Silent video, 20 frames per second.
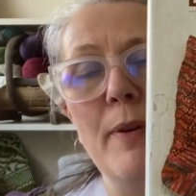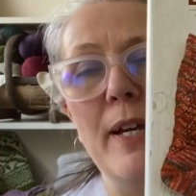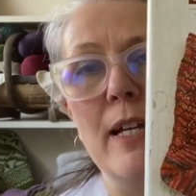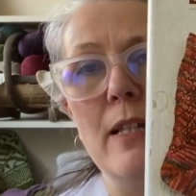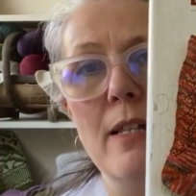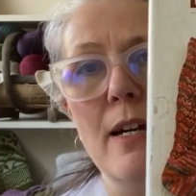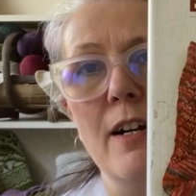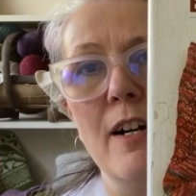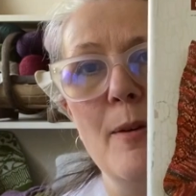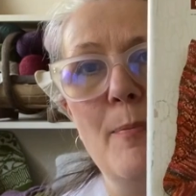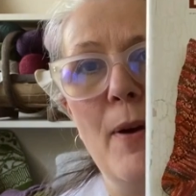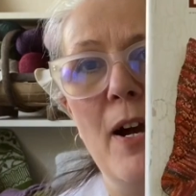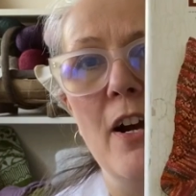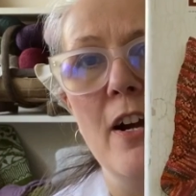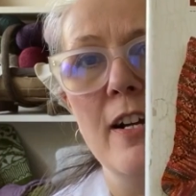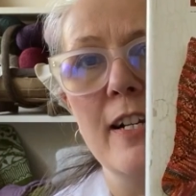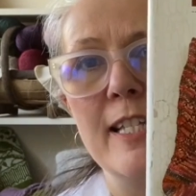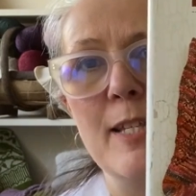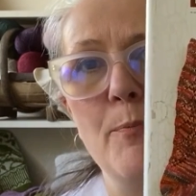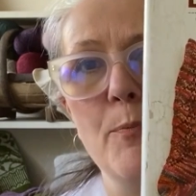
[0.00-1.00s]
by Clara
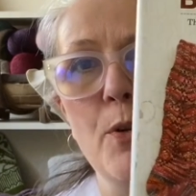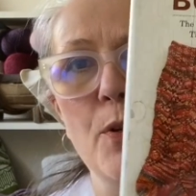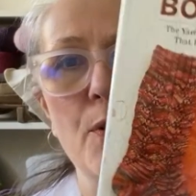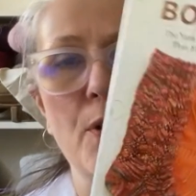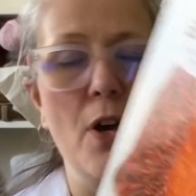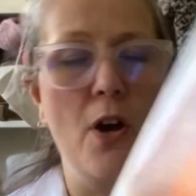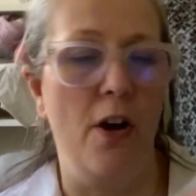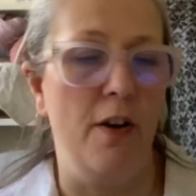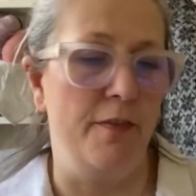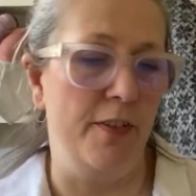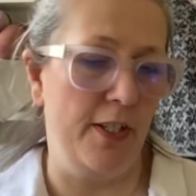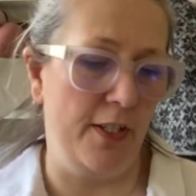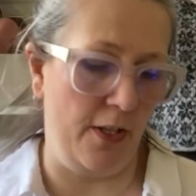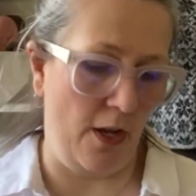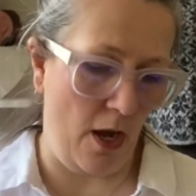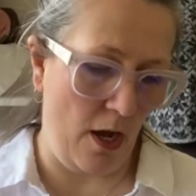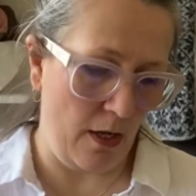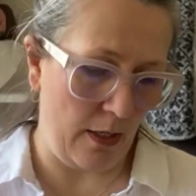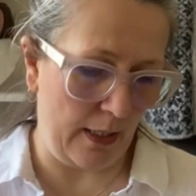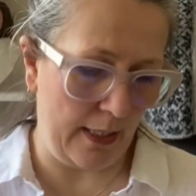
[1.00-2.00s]
Parks, Book of
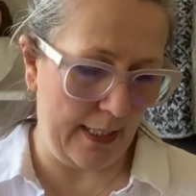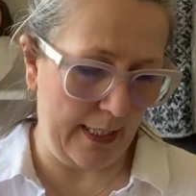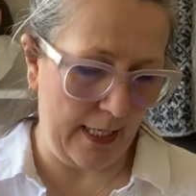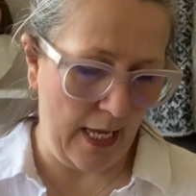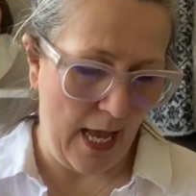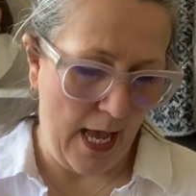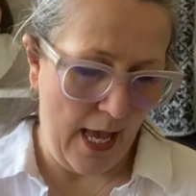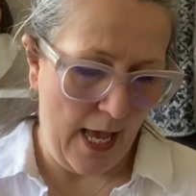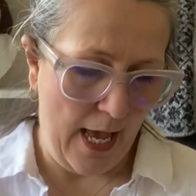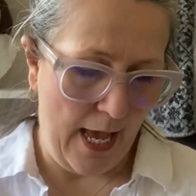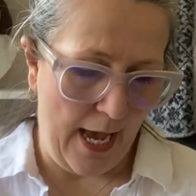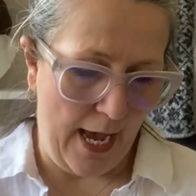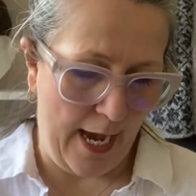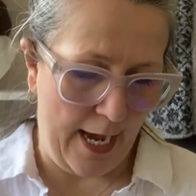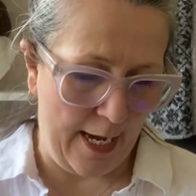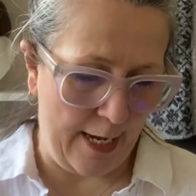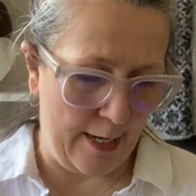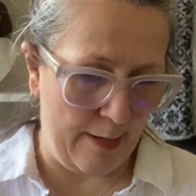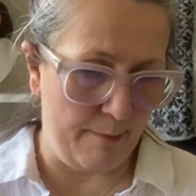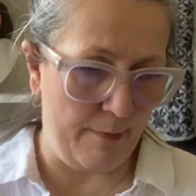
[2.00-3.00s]
Socks.
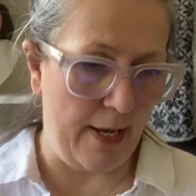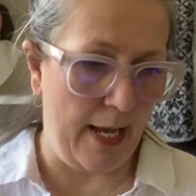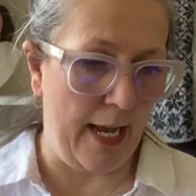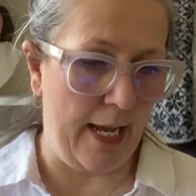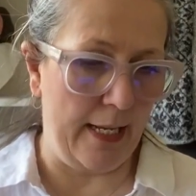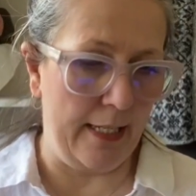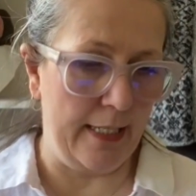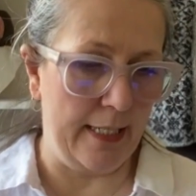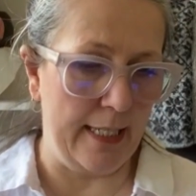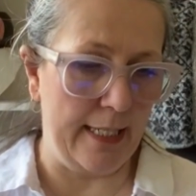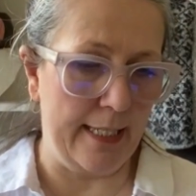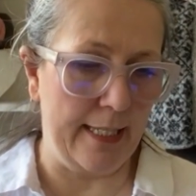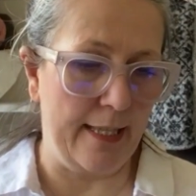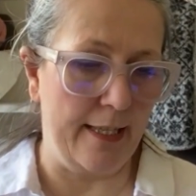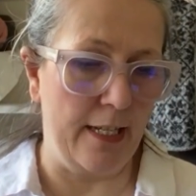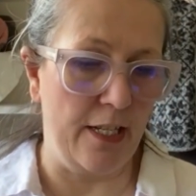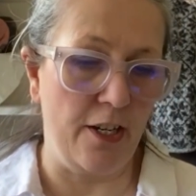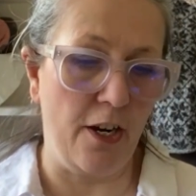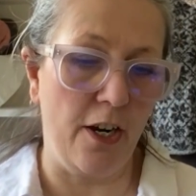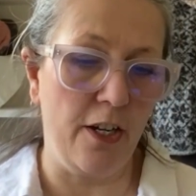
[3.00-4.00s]
And it's
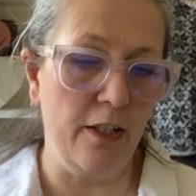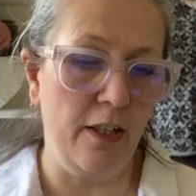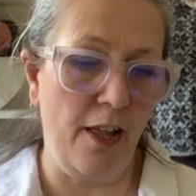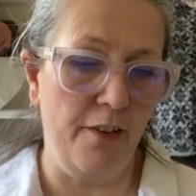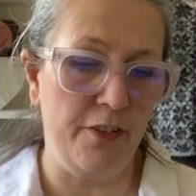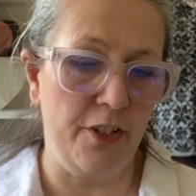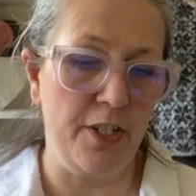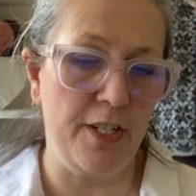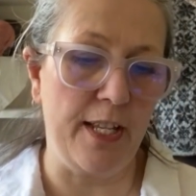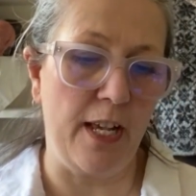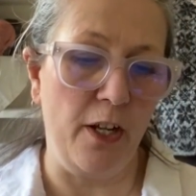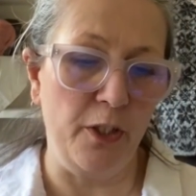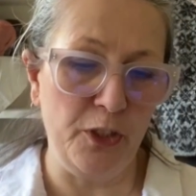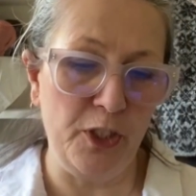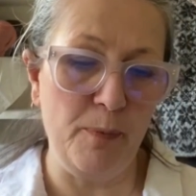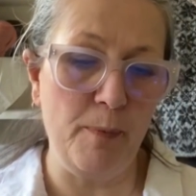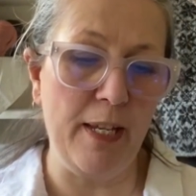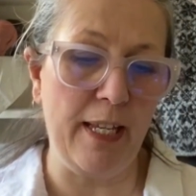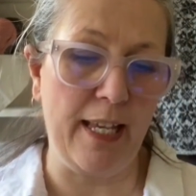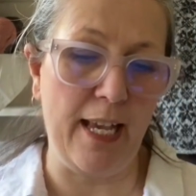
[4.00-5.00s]
the Yarn Lover's
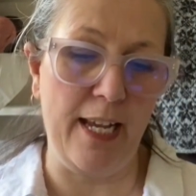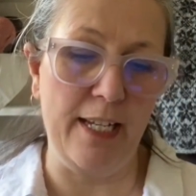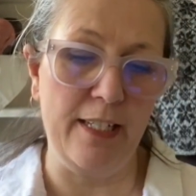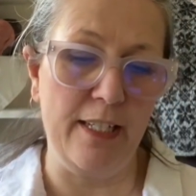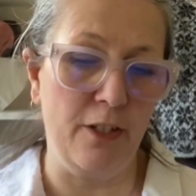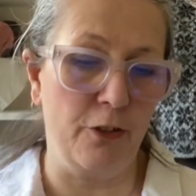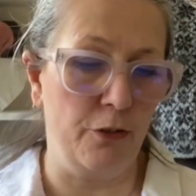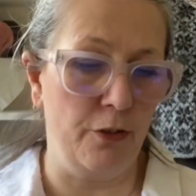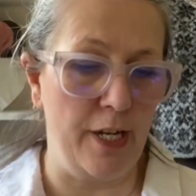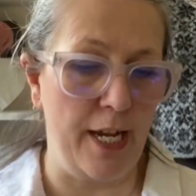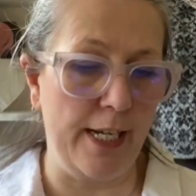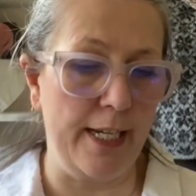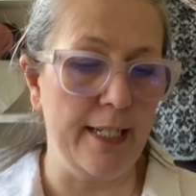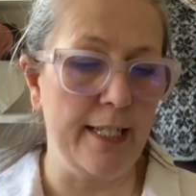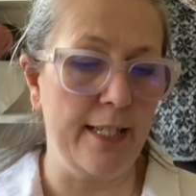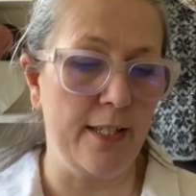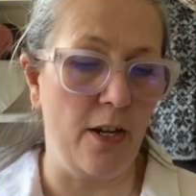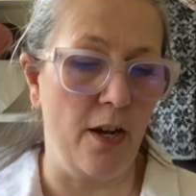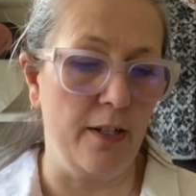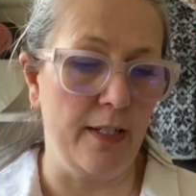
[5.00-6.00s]
Ultimate Guide to Creating
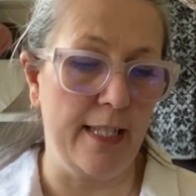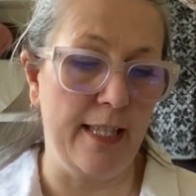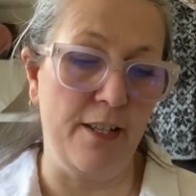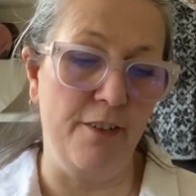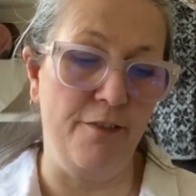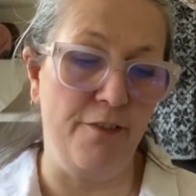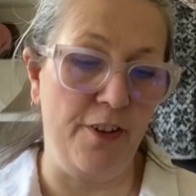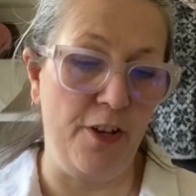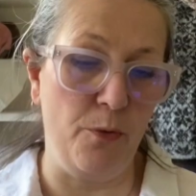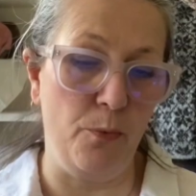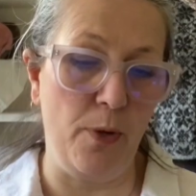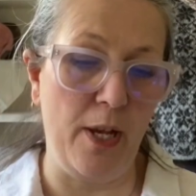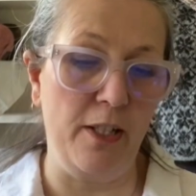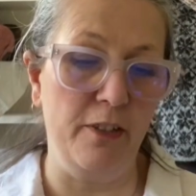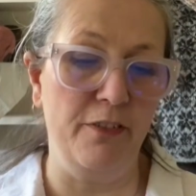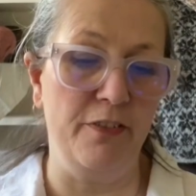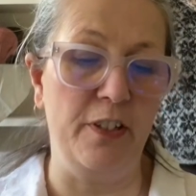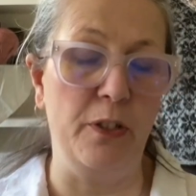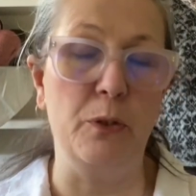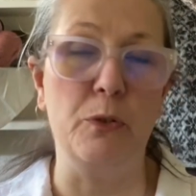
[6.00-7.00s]
Socks that fit
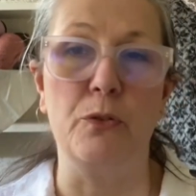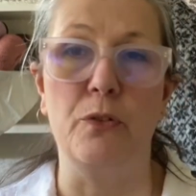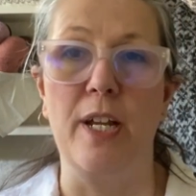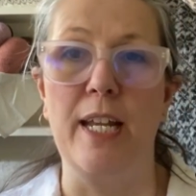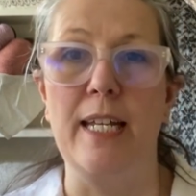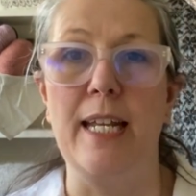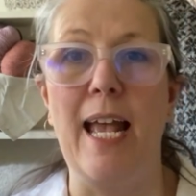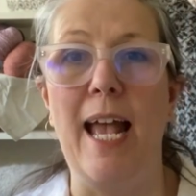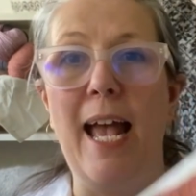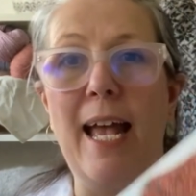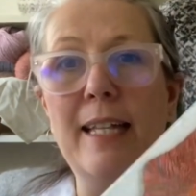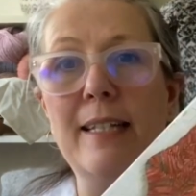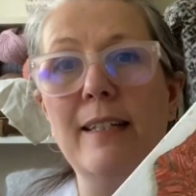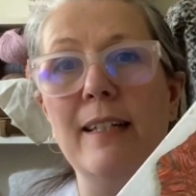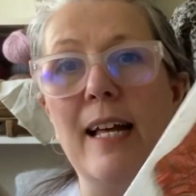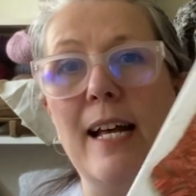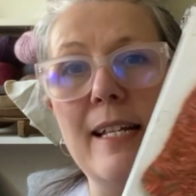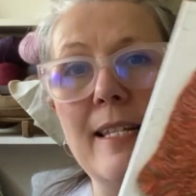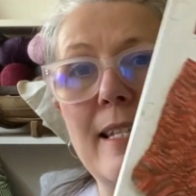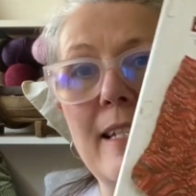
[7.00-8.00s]
well, feel great, and
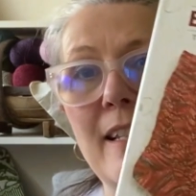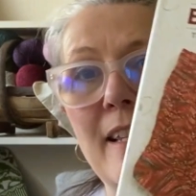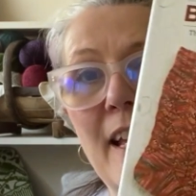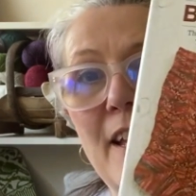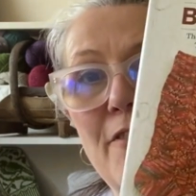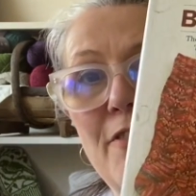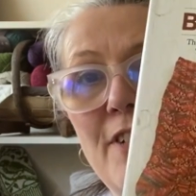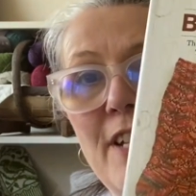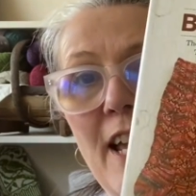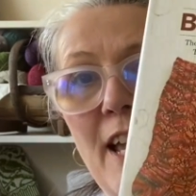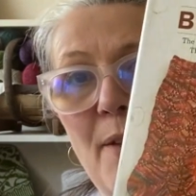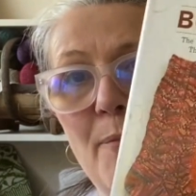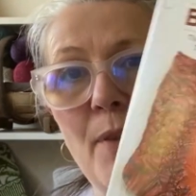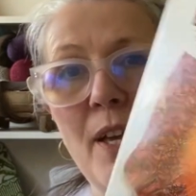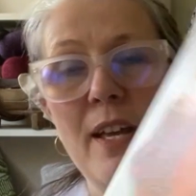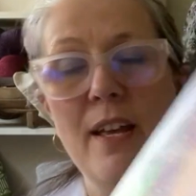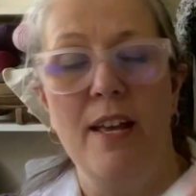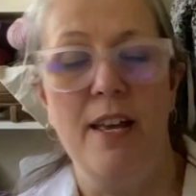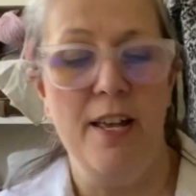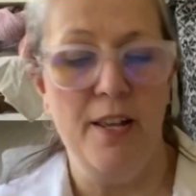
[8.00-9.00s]
last a lifetime.
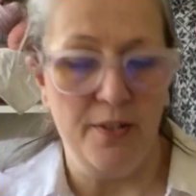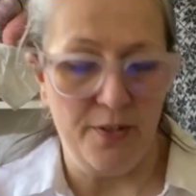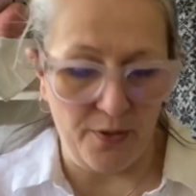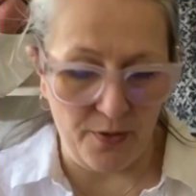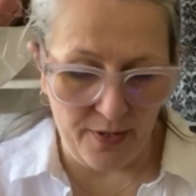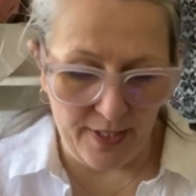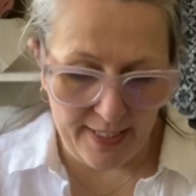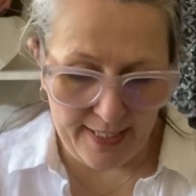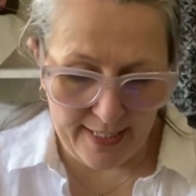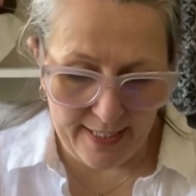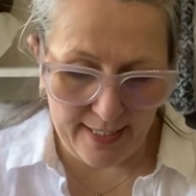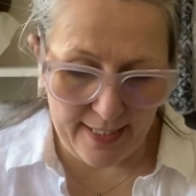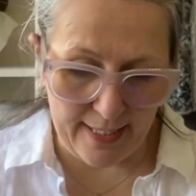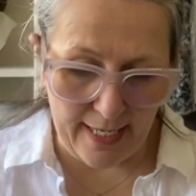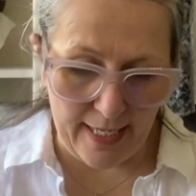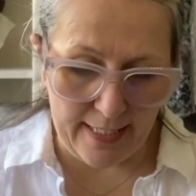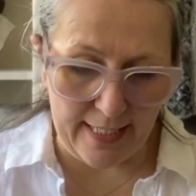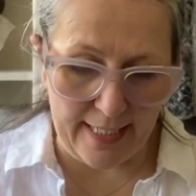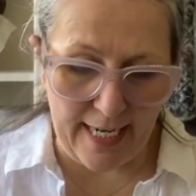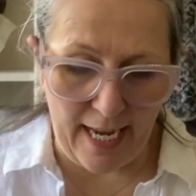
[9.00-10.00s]
So this is
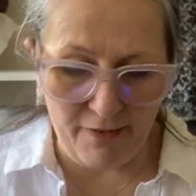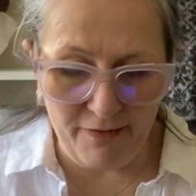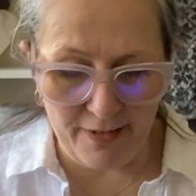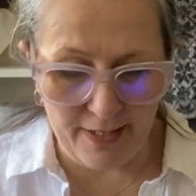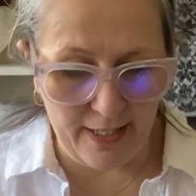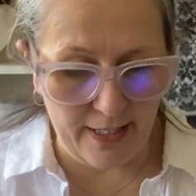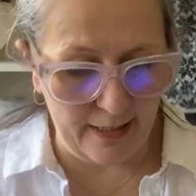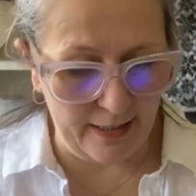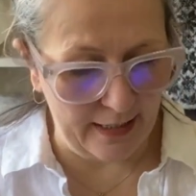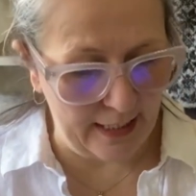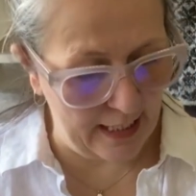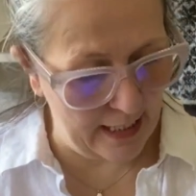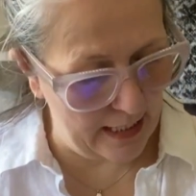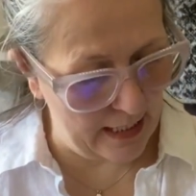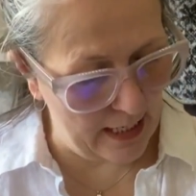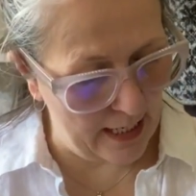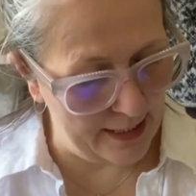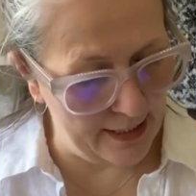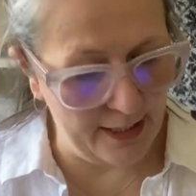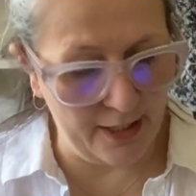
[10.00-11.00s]

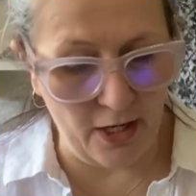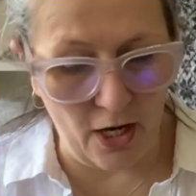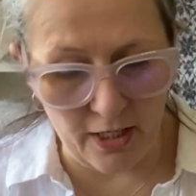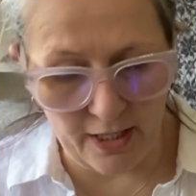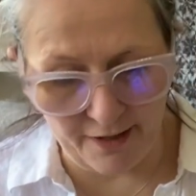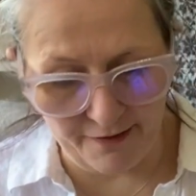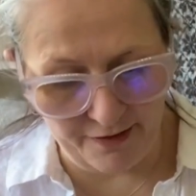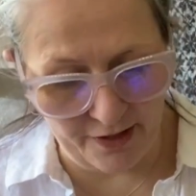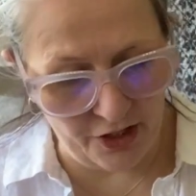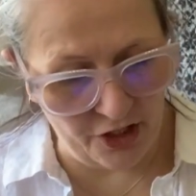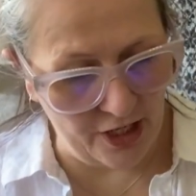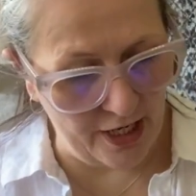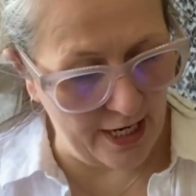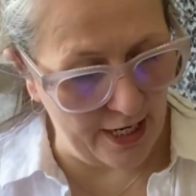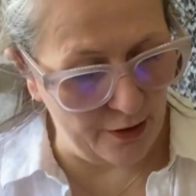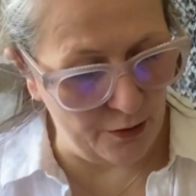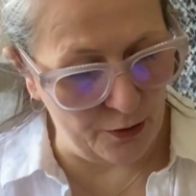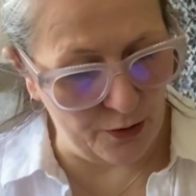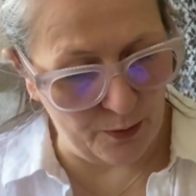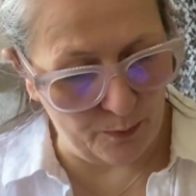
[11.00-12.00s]
definitely a sock
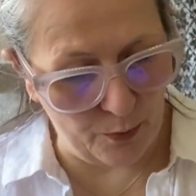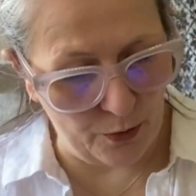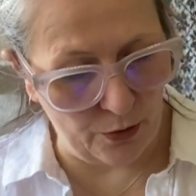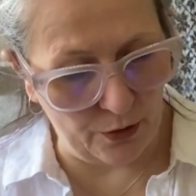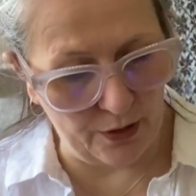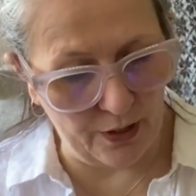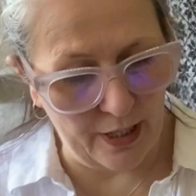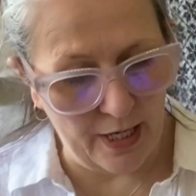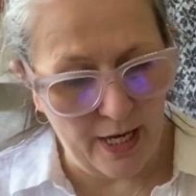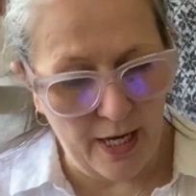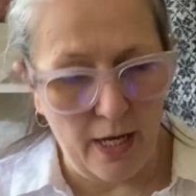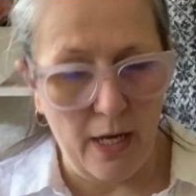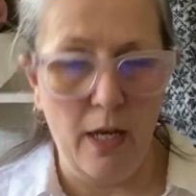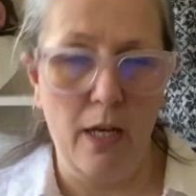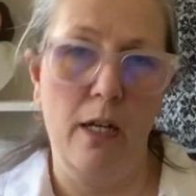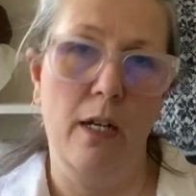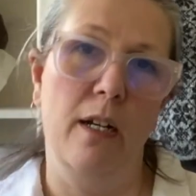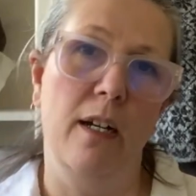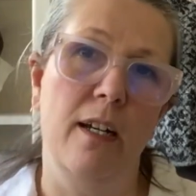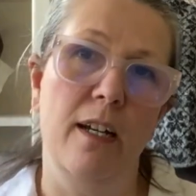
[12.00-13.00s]
aficionado's book.
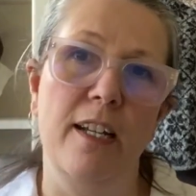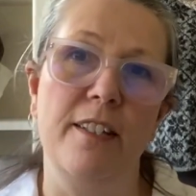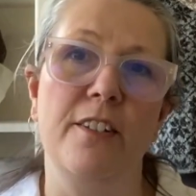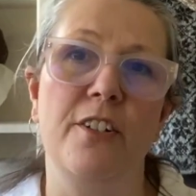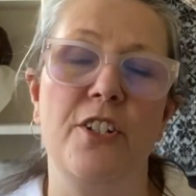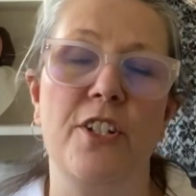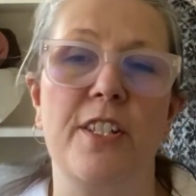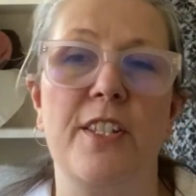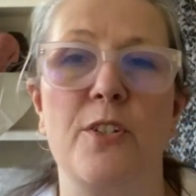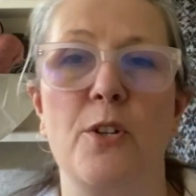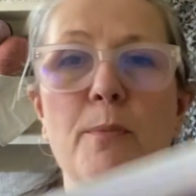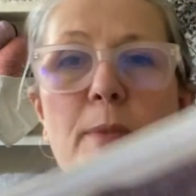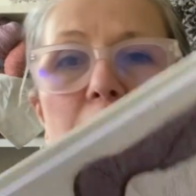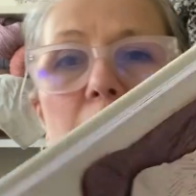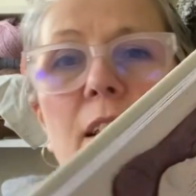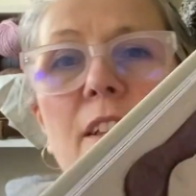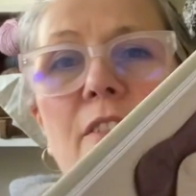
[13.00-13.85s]
Oh, and there's just so many